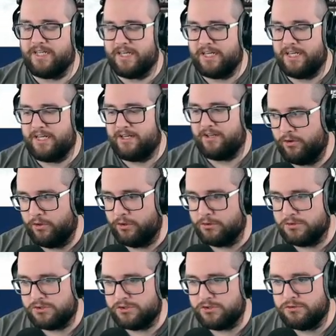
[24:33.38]
get
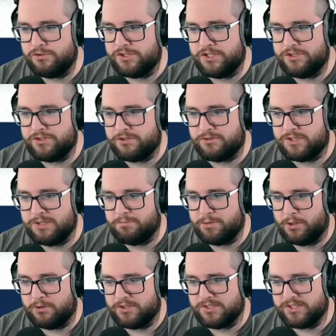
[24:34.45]
those juicy, juicy
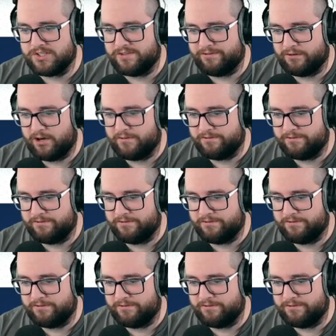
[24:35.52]
bonuses for our